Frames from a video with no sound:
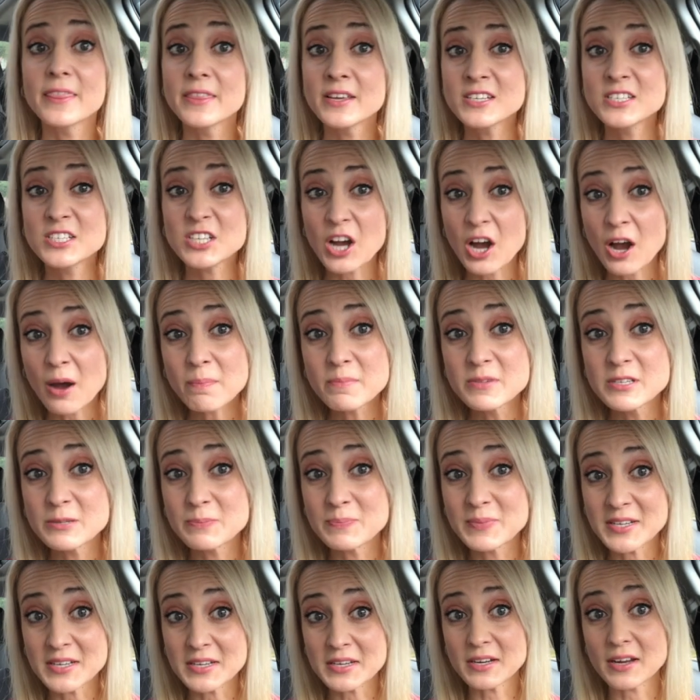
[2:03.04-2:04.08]
The top
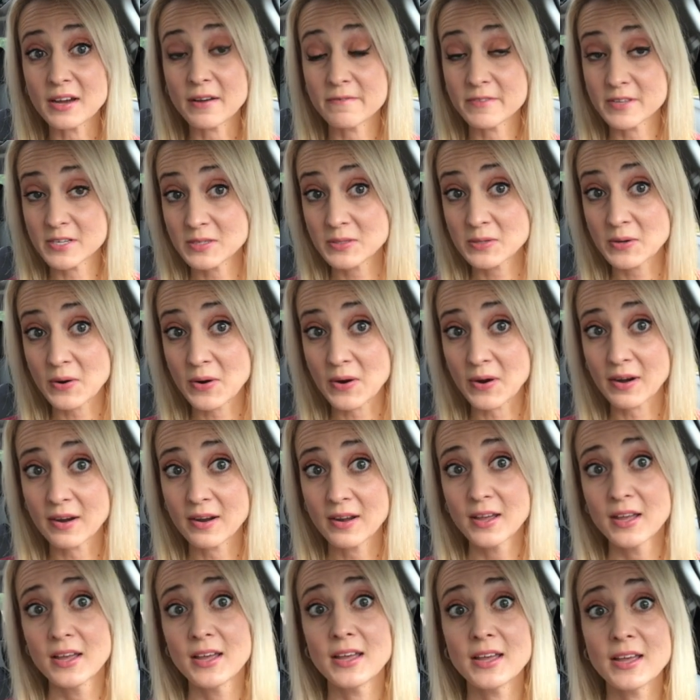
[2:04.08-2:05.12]
speed of this car
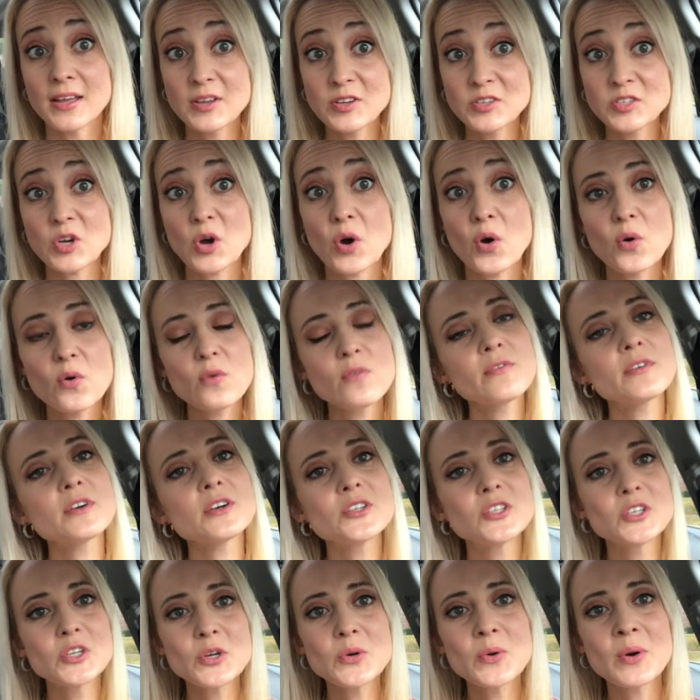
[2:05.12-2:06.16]
is over
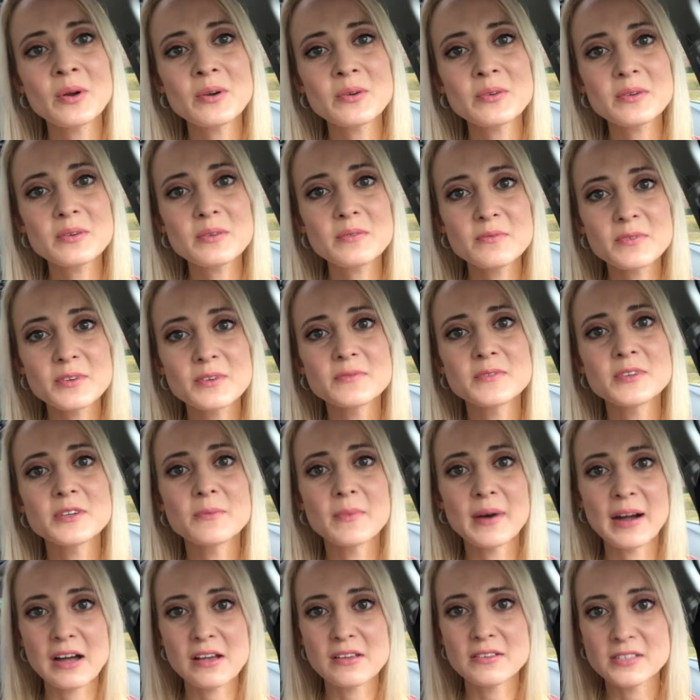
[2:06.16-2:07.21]
250
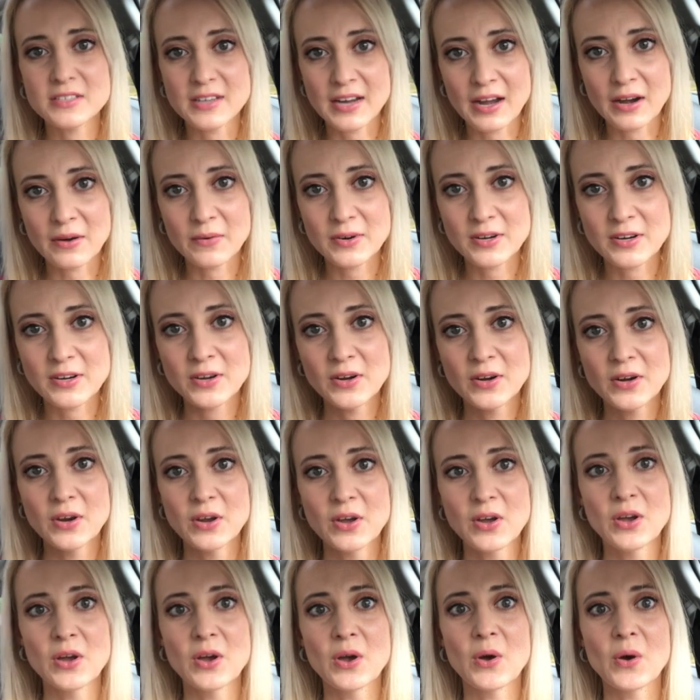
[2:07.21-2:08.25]
miles an hour,
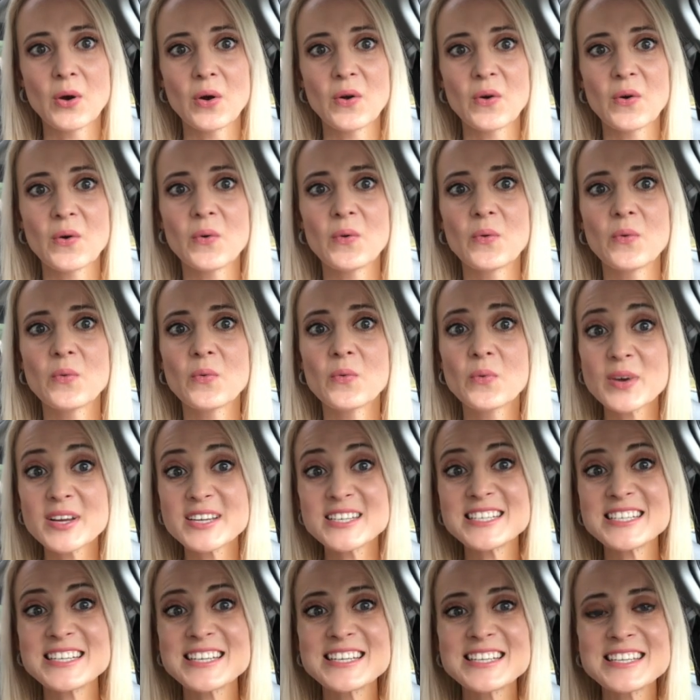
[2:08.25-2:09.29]

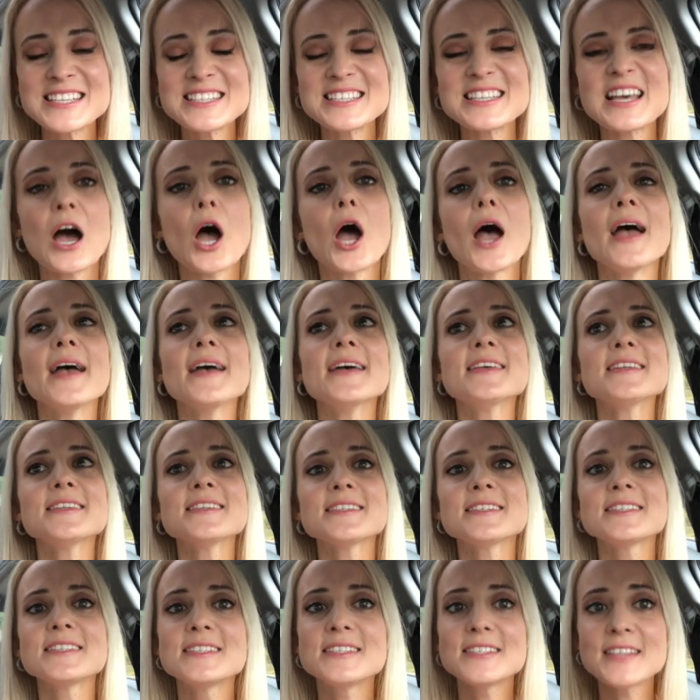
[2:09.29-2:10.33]
which is
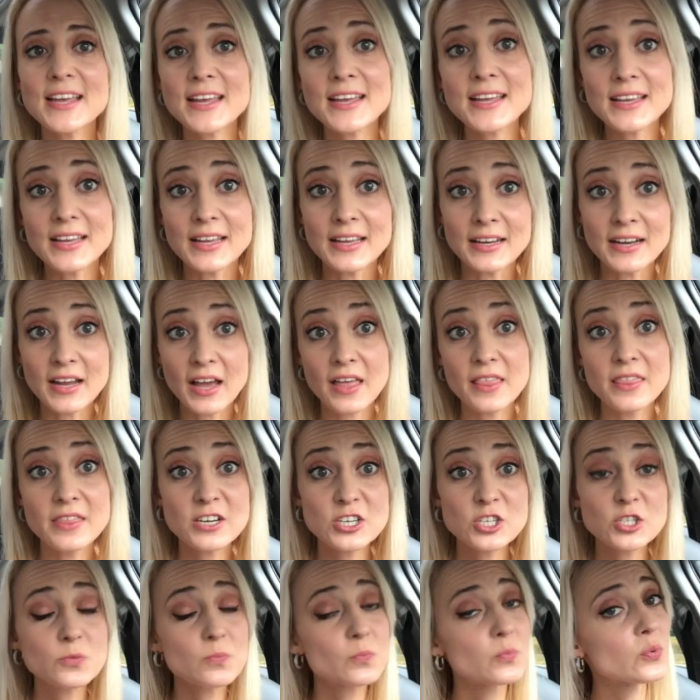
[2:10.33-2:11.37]
insane.
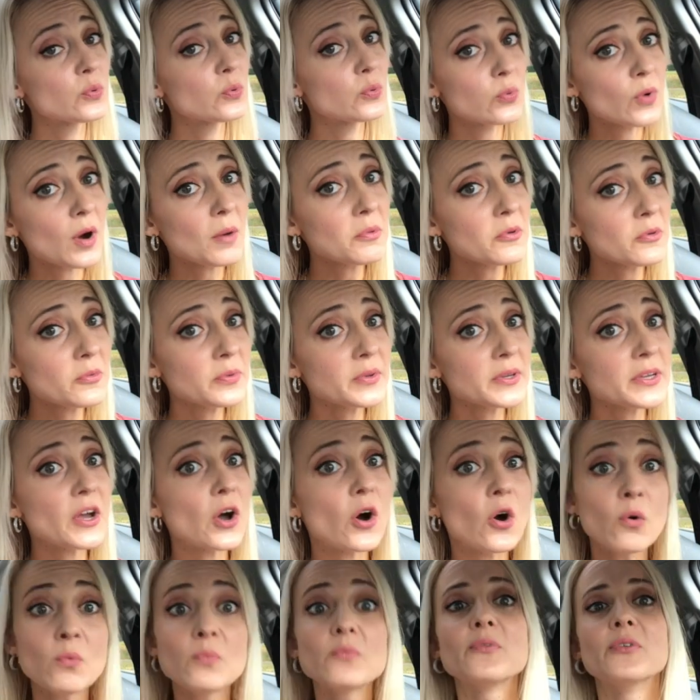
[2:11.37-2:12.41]
There's probably,
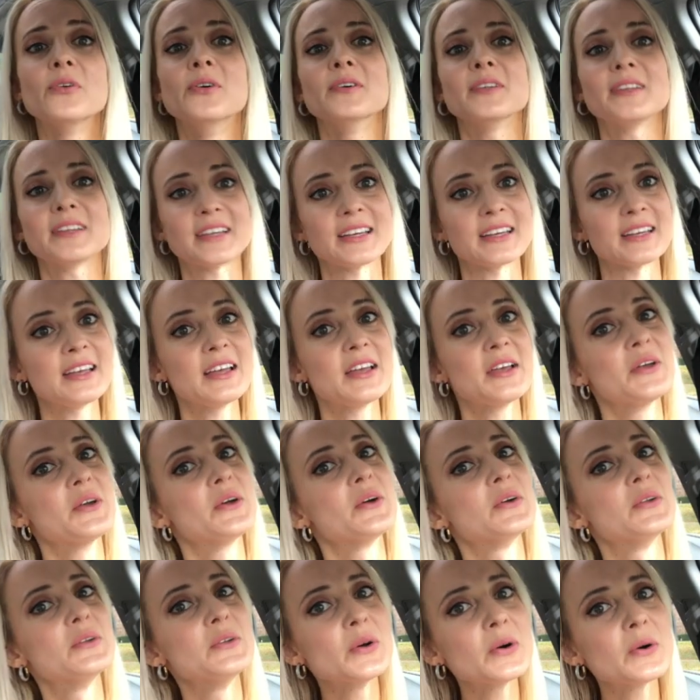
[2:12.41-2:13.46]
hopefully,
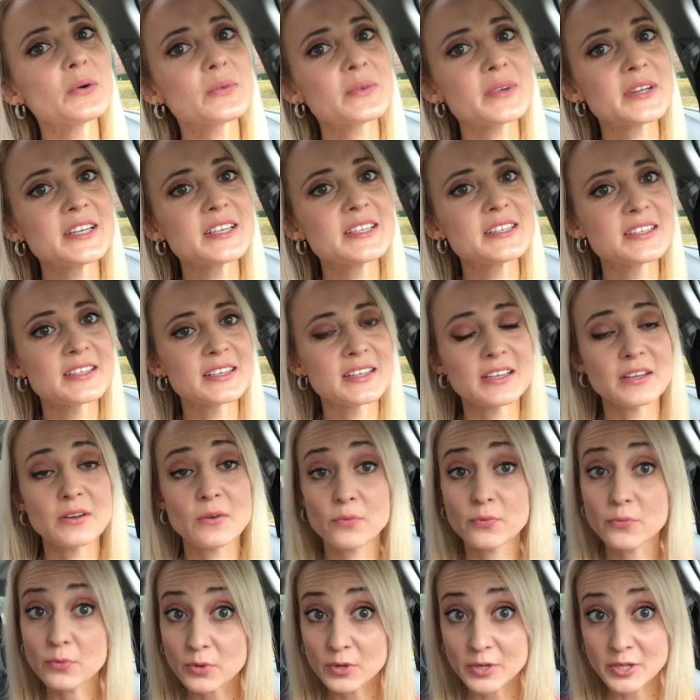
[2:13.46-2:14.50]
no
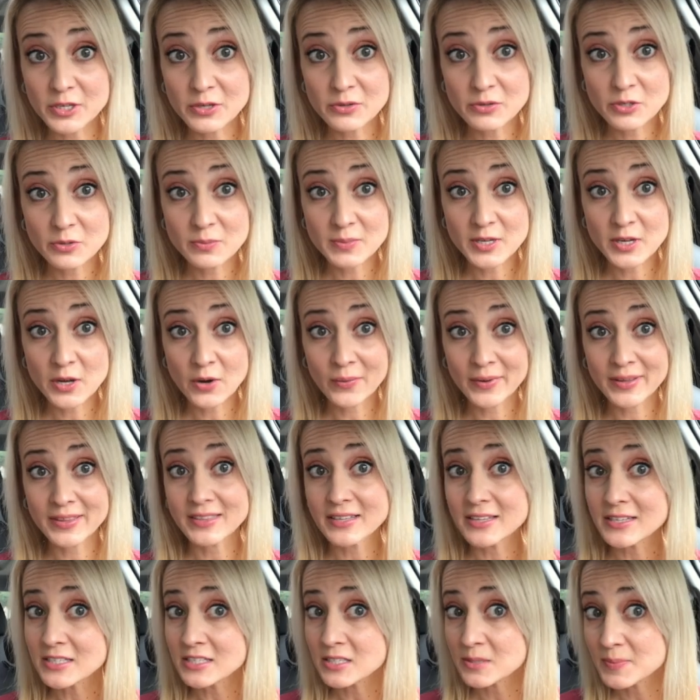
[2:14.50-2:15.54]
reason for you to be
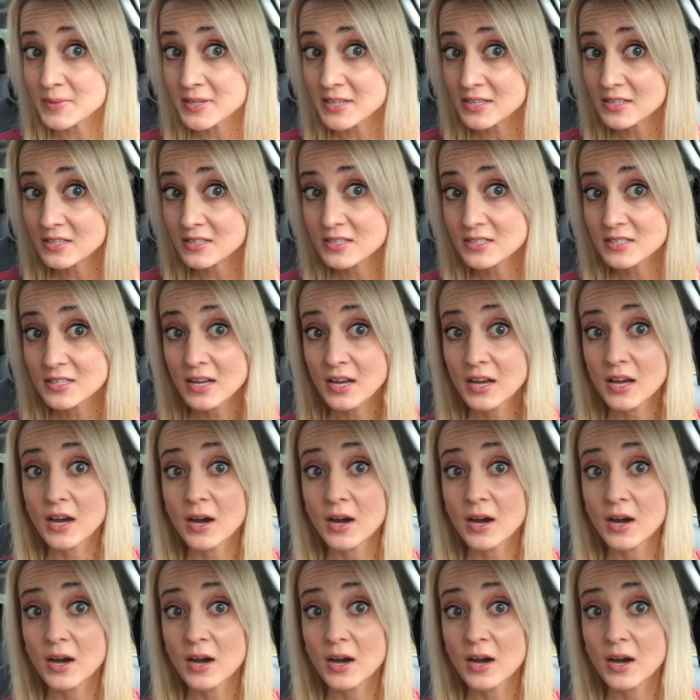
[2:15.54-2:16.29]
going these speeds.